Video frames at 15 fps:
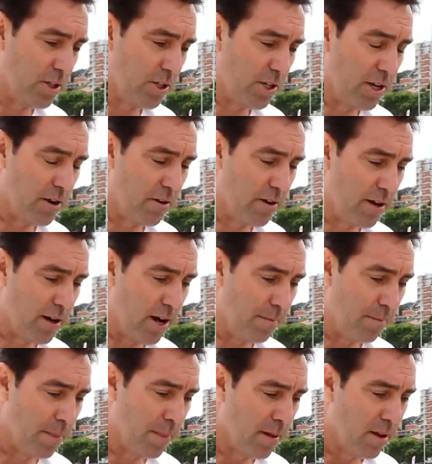this year and
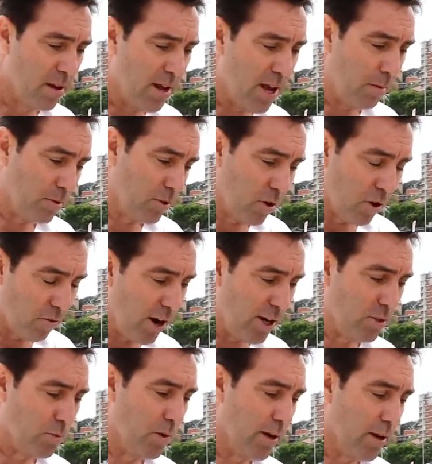um, Hamilton on
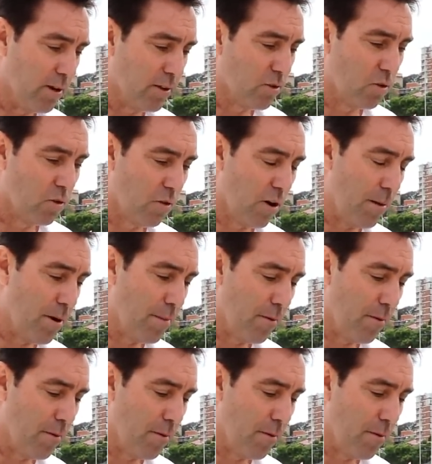Race Week, and it's all great